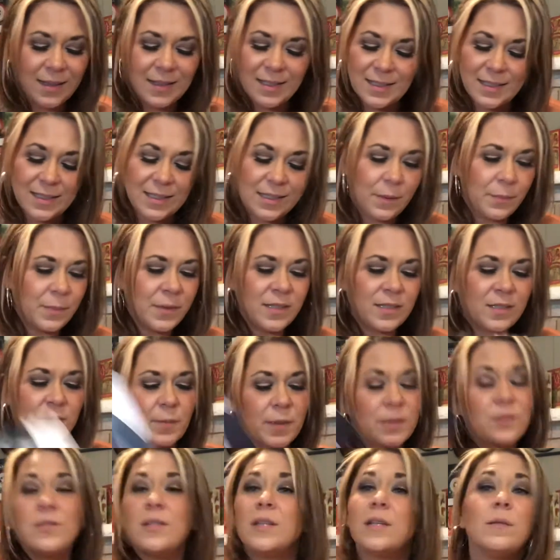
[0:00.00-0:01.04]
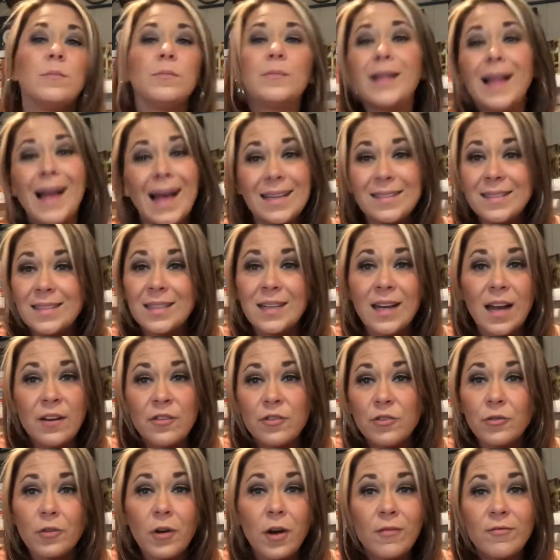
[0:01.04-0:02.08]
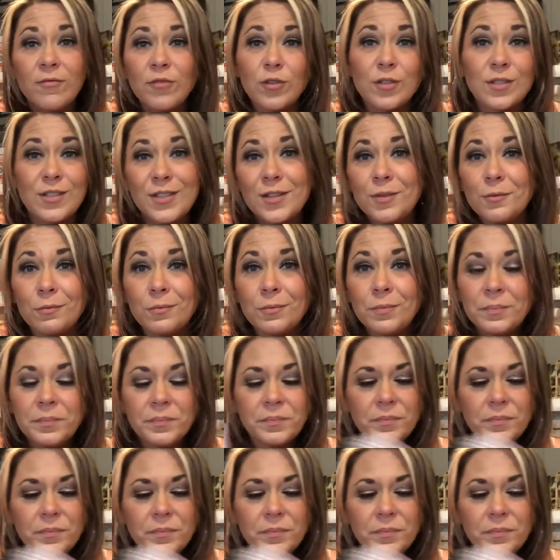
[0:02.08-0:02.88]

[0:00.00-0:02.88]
And somebody's about to get blasted out of their comfort zone,